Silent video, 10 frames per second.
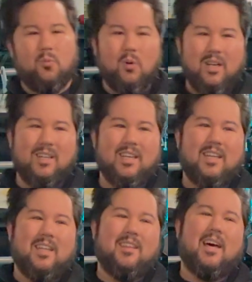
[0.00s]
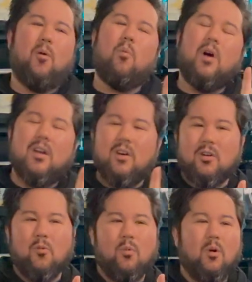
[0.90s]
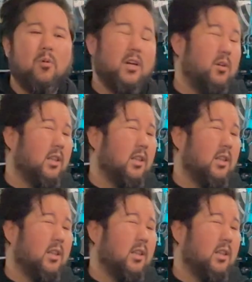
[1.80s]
one, that one hook will run you